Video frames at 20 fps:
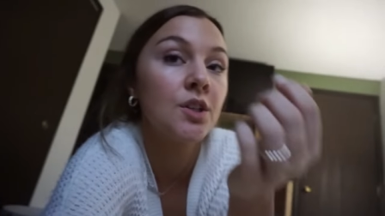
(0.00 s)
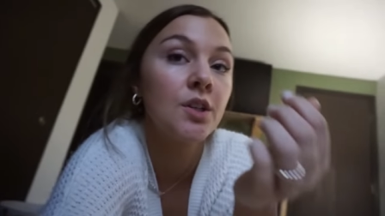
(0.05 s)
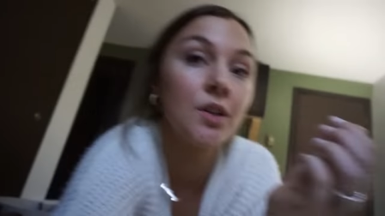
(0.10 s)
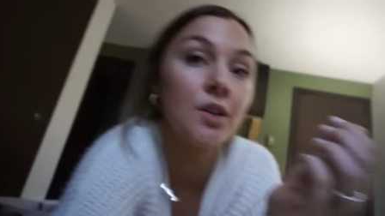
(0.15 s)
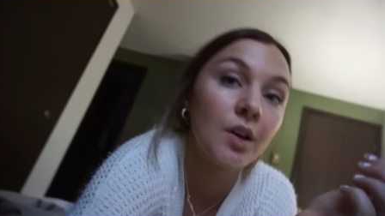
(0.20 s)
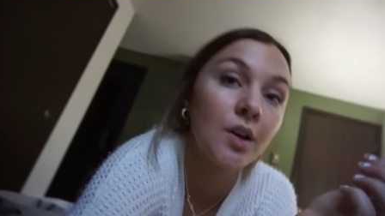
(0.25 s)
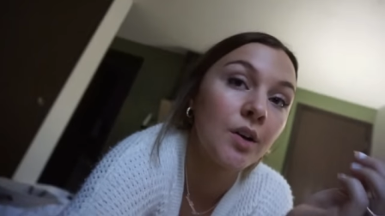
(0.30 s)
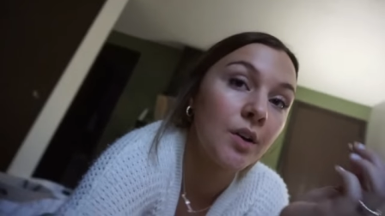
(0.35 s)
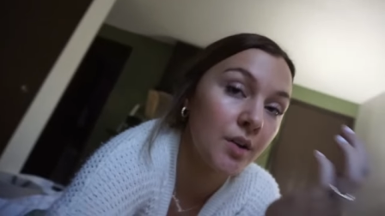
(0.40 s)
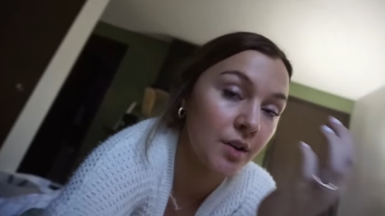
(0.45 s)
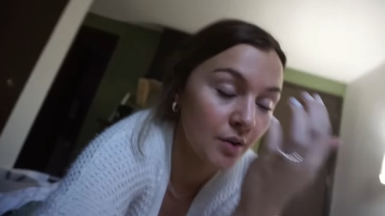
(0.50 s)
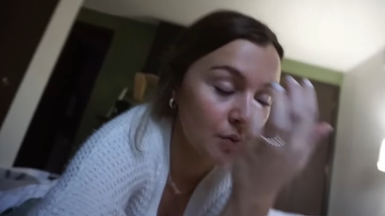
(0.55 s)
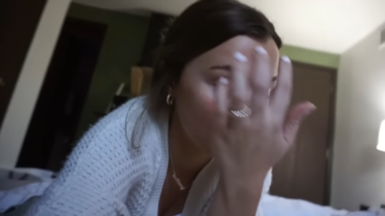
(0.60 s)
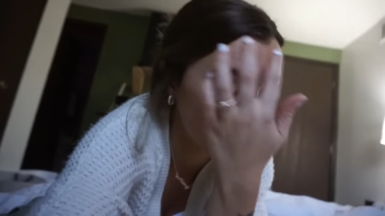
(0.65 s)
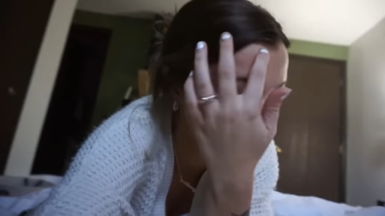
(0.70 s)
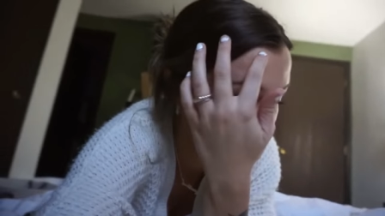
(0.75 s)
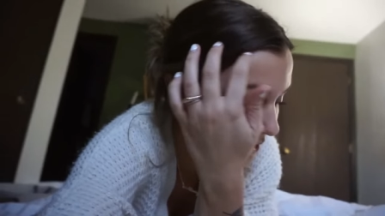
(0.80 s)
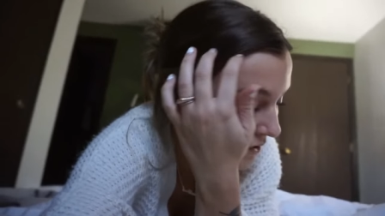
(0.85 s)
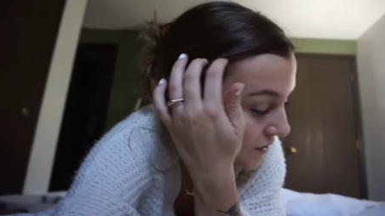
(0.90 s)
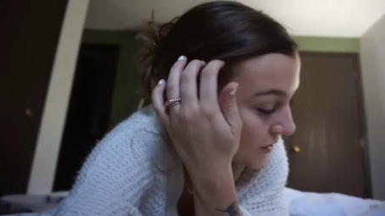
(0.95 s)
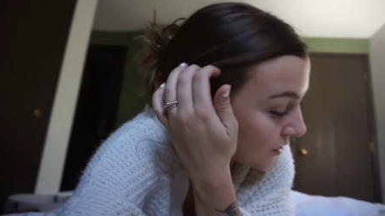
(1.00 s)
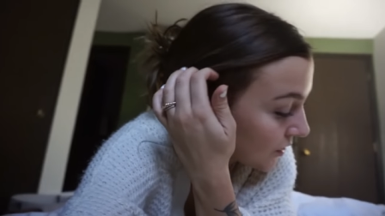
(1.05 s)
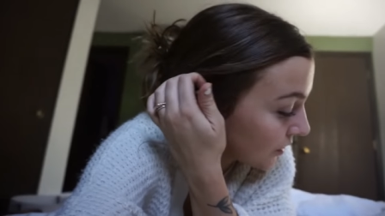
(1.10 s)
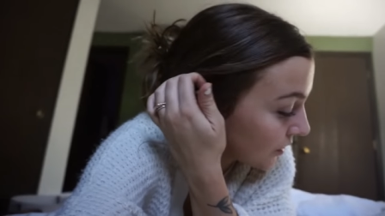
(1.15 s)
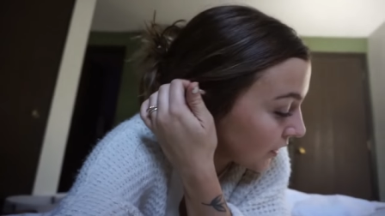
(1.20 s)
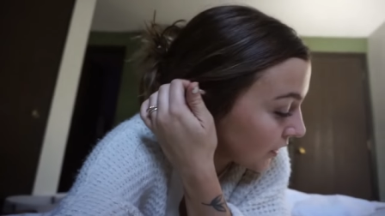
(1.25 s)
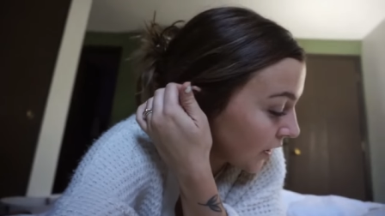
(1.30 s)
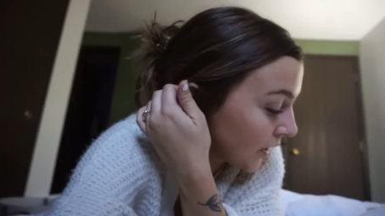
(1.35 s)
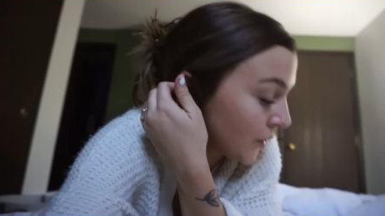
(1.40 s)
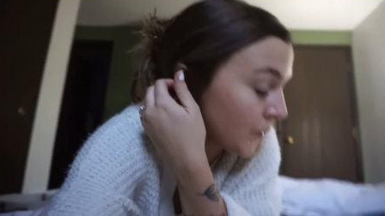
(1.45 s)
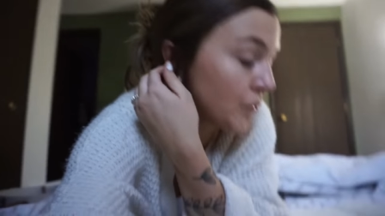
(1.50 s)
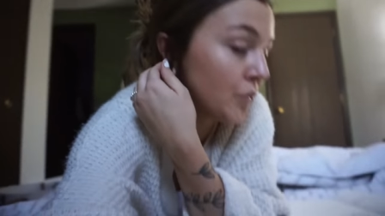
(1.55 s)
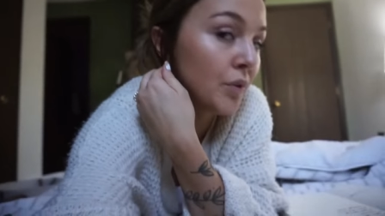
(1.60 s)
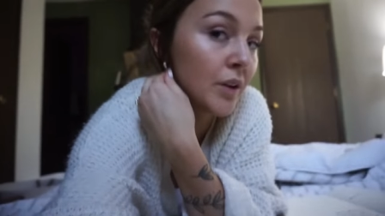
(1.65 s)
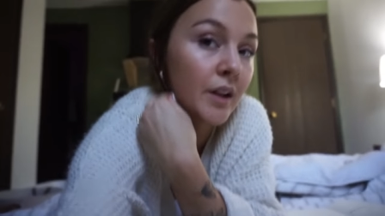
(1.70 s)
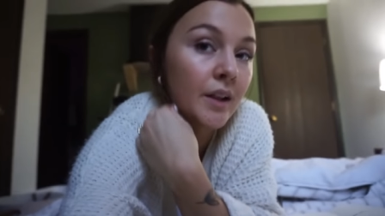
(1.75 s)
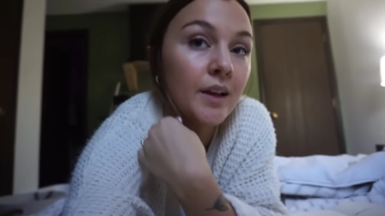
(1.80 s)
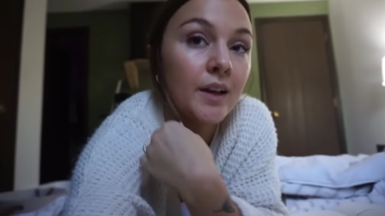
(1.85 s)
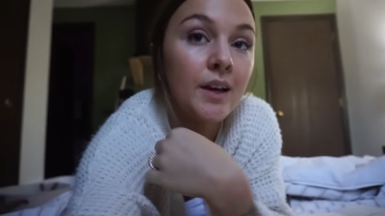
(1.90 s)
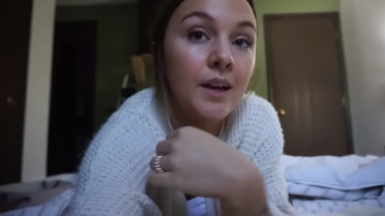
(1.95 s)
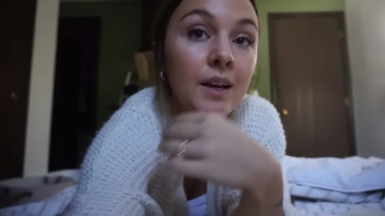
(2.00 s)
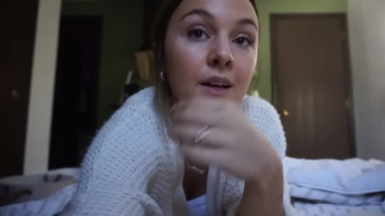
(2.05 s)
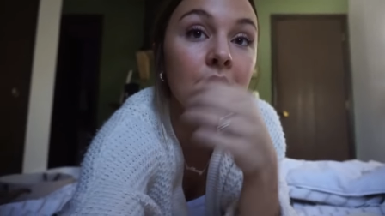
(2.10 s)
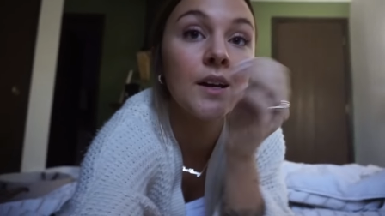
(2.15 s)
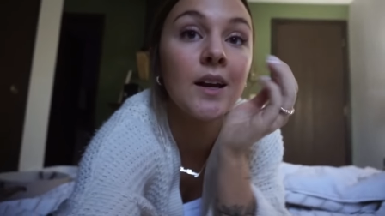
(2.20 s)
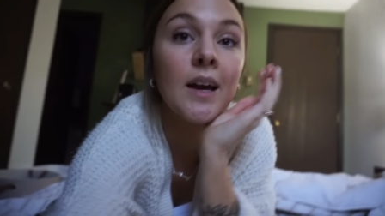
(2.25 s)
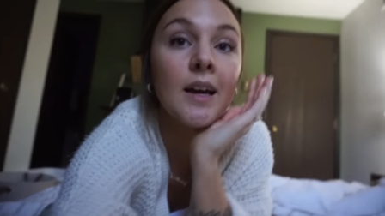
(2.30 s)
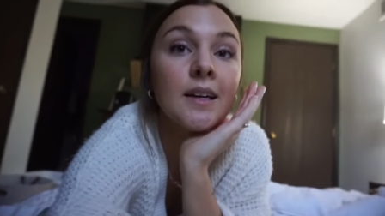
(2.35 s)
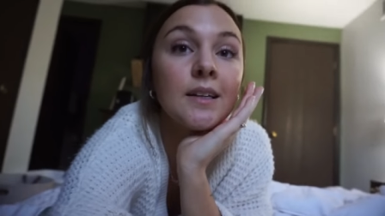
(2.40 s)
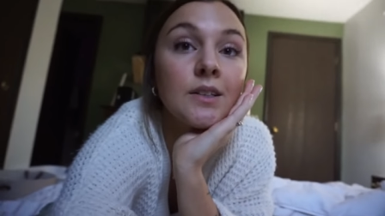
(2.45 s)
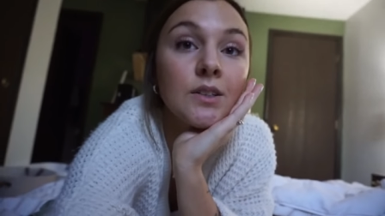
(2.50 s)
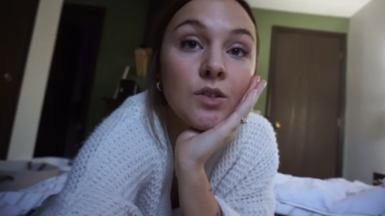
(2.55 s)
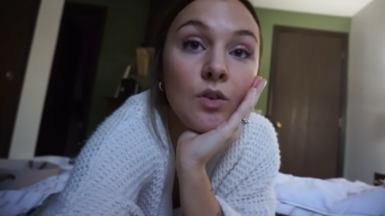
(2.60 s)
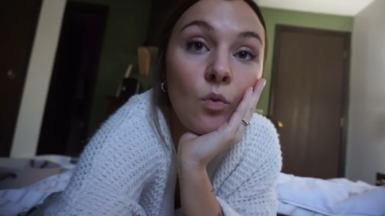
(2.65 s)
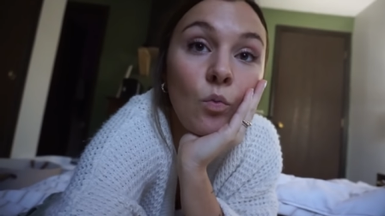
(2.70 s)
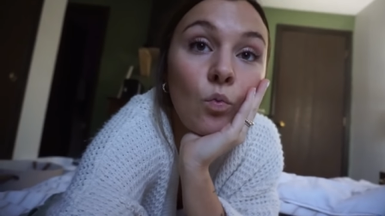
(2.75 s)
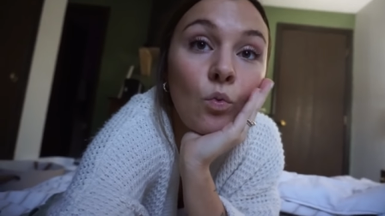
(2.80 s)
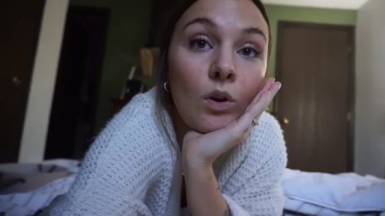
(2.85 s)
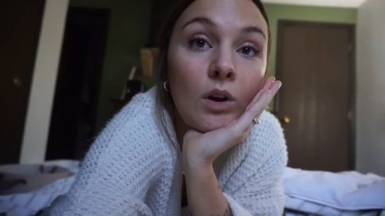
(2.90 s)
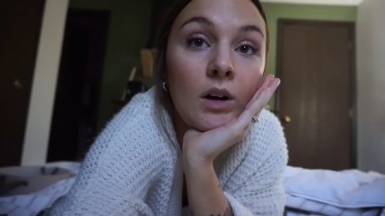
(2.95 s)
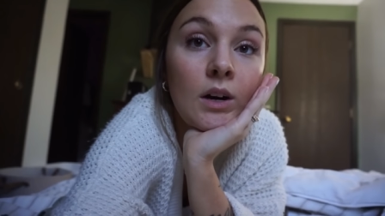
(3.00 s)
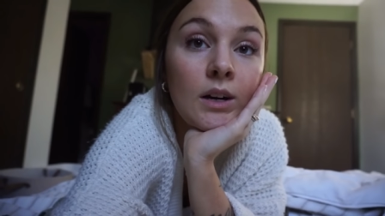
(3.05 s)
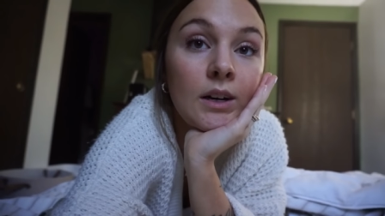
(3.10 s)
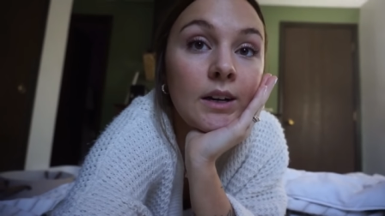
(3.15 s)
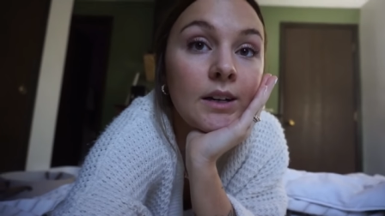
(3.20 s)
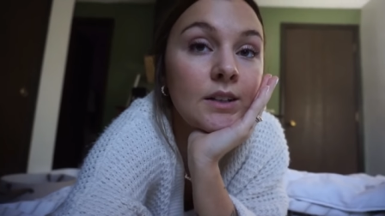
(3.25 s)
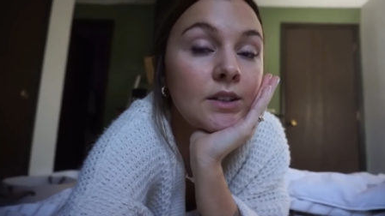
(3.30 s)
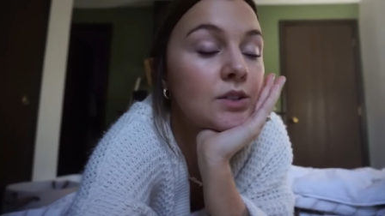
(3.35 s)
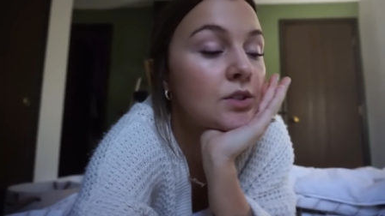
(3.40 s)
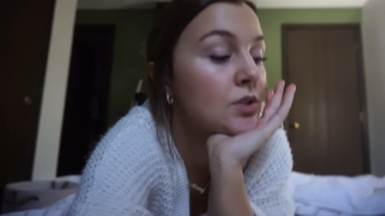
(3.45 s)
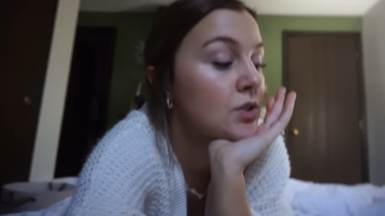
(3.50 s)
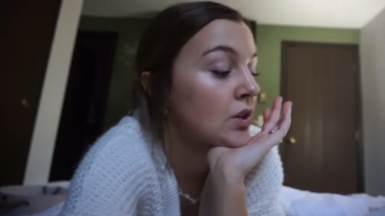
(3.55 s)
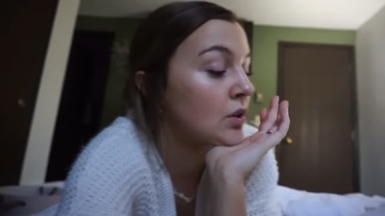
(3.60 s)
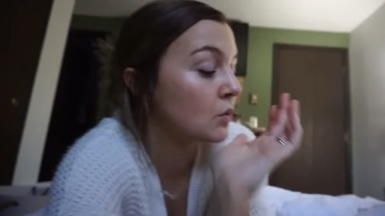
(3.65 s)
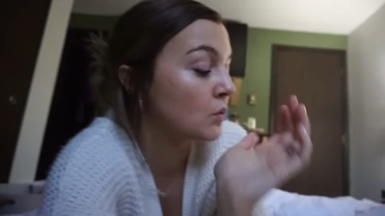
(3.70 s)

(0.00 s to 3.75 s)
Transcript: along. We just took a really nice walk. It's so